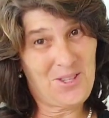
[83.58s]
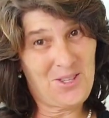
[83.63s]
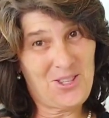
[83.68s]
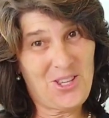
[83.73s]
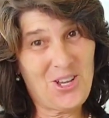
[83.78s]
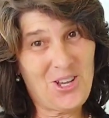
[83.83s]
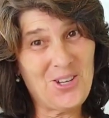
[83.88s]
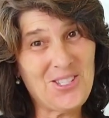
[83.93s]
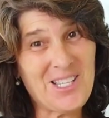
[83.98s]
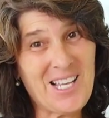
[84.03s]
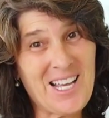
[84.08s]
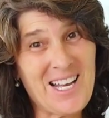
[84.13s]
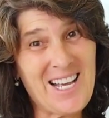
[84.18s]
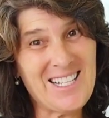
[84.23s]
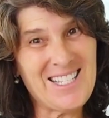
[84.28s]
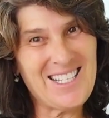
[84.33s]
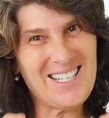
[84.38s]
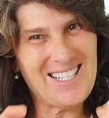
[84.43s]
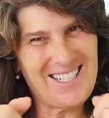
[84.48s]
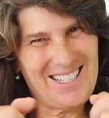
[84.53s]

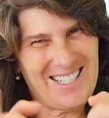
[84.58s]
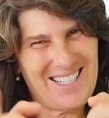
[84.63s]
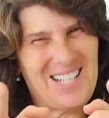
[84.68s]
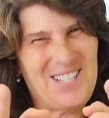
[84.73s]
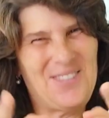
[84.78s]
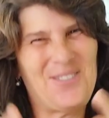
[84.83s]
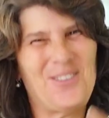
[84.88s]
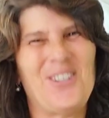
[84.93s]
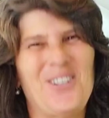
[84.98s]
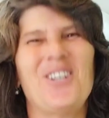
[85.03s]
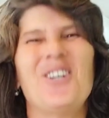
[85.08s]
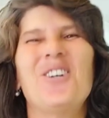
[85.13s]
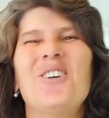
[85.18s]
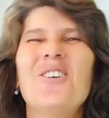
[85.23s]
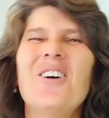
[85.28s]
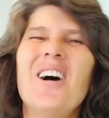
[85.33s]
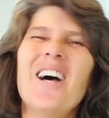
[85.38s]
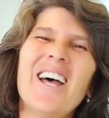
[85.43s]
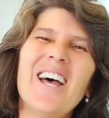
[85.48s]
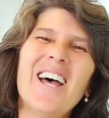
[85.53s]
NoZenith, that's for you,
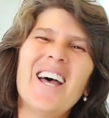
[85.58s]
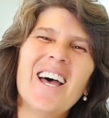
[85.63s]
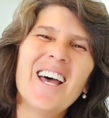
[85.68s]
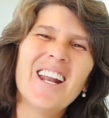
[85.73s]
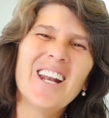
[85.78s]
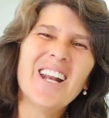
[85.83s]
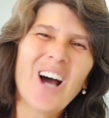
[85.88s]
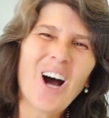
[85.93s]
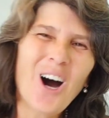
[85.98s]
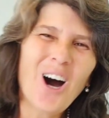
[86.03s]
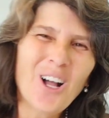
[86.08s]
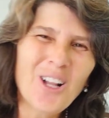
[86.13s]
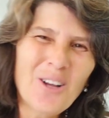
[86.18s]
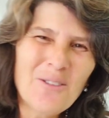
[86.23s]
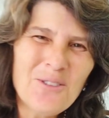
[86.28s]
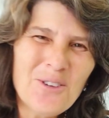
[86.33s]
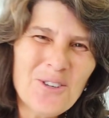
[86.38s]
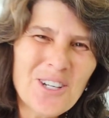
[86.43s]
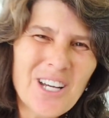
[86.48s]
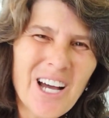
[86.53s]
and all
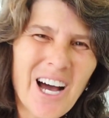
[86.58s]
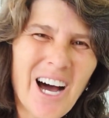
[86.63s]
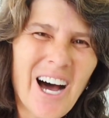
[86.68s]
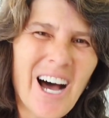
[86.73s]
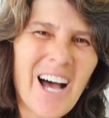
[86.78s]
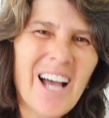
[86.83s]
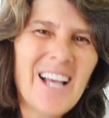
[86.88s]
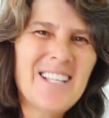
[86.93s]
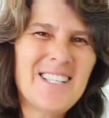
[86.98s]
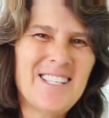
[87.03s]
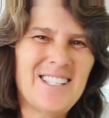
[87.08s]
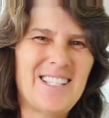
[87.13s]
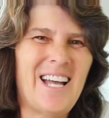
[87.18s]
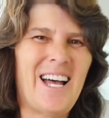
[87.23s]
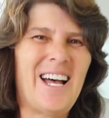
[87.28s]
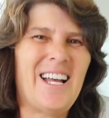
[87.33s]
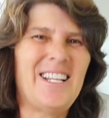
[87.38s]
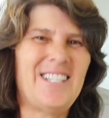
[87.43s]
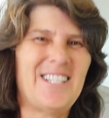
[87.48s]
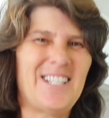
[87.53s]
of you guys
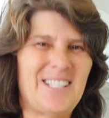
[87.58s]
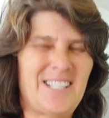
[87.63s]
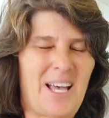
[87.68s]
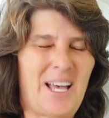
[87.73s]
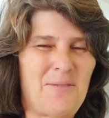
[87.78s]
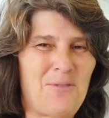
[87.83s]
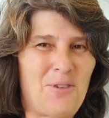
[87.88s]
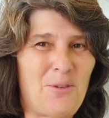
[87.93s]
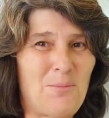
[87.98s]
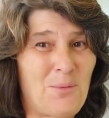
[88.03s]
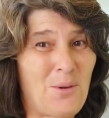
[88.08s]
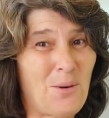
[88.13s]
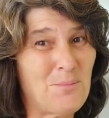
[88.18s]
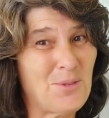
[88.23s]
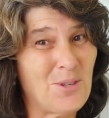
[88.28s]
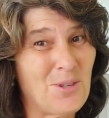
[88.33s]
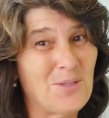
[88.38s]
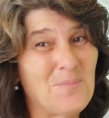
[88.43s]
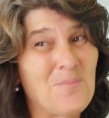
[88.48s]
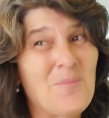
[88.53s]
that just have your
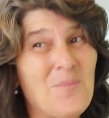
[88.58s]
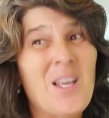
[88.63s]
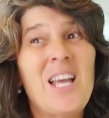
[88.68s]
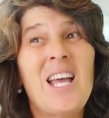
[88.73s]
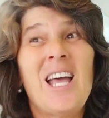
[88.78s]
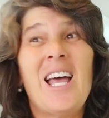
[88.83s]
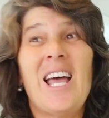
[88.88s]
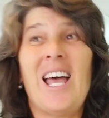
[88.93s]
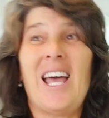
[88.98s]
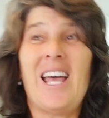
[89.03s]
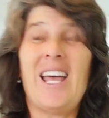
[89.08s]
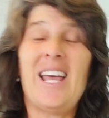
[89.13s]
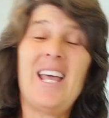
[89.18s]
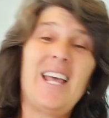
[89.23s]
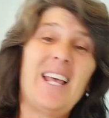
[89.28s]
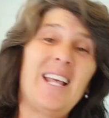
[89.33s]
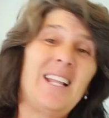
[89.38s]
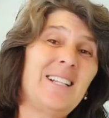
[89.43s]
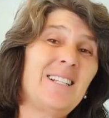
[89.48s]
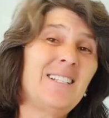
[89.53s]
Brompton
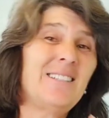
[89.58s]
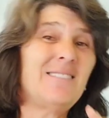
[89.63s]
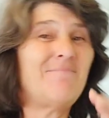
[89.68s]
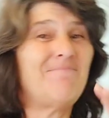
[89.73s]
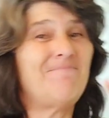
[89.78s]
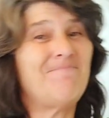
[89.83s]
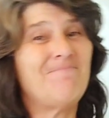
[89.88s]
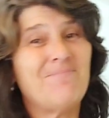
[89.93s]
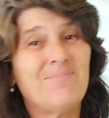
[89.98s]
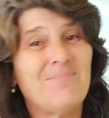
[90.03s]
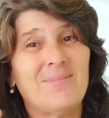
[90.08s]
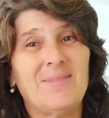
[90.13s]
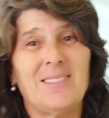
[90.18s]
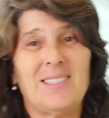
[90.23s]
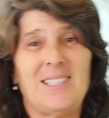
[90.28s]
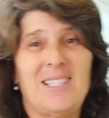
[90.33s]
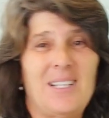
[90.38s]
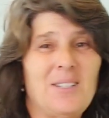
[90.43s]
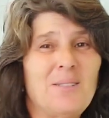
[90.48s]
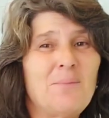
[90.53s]
and
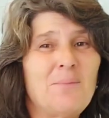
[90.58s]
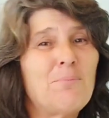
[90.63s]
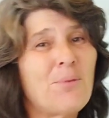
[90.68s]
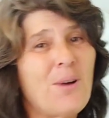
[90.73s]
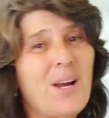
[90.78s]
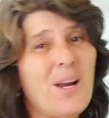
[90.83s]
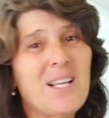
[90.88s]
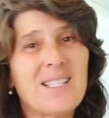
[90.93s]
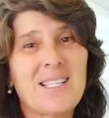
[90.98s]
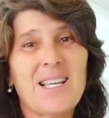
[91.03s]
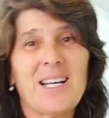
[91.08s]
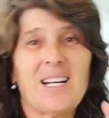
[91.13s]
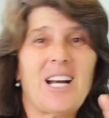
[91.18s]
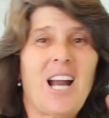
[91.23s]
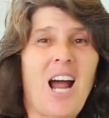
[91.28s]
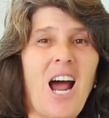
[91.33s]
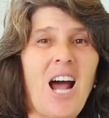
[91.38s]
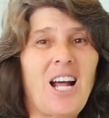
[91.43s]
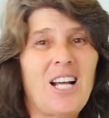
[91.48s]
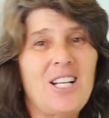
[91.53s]
the brakes are
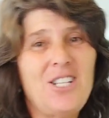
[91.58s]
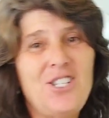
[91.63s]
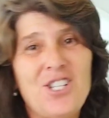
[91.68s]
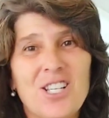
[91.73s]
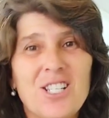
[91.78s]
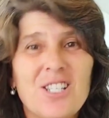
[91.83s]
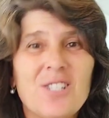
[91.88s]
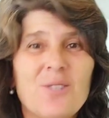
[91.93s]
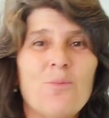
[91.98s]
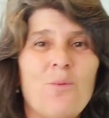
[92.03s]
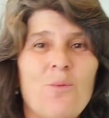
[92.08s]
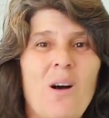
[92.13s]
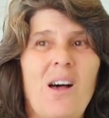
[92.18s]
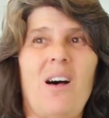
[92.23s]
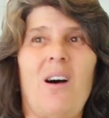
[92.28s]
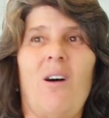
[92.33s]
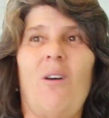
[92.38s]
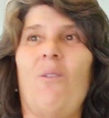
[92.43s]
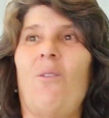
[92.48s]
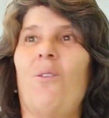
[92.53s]
not adjust
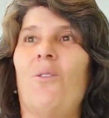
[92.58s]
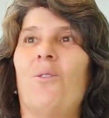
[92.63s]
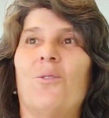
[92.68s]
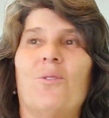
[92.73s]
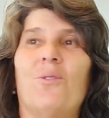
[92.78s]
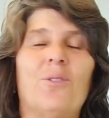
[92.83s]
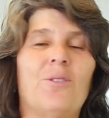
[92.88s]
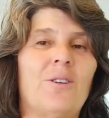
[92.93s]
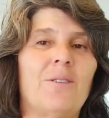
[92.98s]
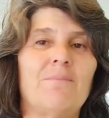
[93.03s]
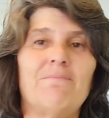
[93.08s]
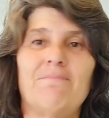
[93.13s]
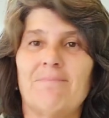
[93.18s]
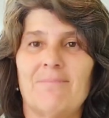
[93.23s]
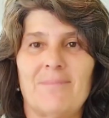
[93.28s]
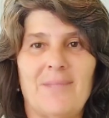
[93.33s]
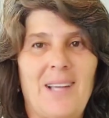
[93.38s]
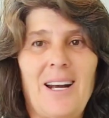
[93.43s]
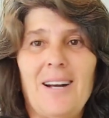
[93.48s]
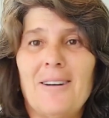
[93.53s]
well, or
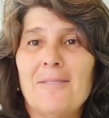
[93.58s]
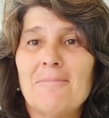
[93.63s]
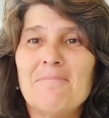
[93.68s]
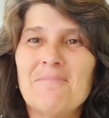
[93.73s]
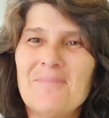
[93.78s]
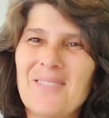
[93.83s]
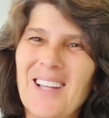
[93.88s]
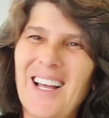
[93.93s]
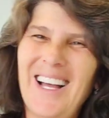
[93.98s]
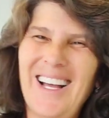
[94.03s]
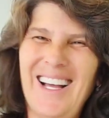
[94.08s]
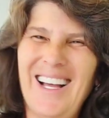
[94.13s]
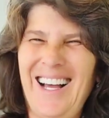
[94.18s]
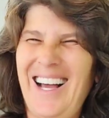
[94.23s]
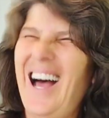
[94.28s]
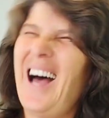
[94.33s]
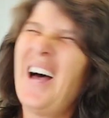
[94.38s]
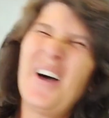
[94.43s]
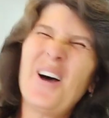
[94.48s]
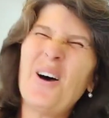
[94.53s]
I don't know.
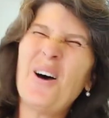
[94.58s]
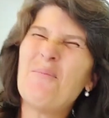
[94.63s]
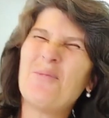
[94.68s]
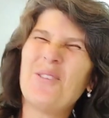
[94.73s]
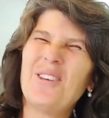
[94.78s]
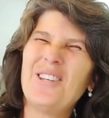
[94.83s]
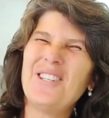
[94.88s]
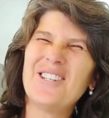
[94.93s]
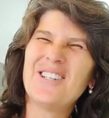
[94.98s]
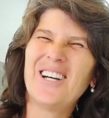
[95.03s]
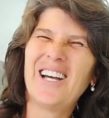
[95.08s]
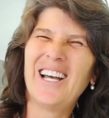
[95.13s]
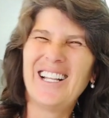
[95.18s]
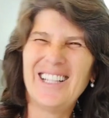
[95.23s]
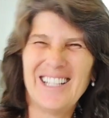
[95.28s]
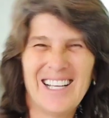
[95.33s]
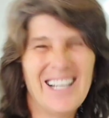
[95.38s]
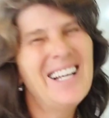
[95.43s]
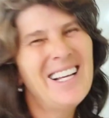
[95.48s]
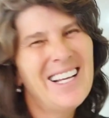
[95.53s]
Hope you enjoy it.